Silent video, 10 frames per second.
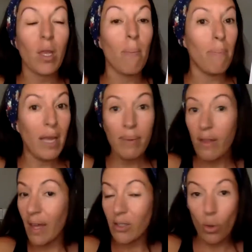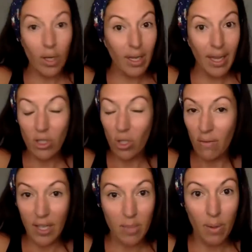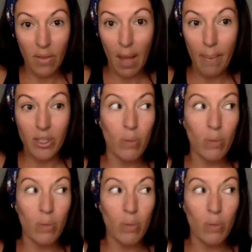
Maybe they don't engage on Facebook that much.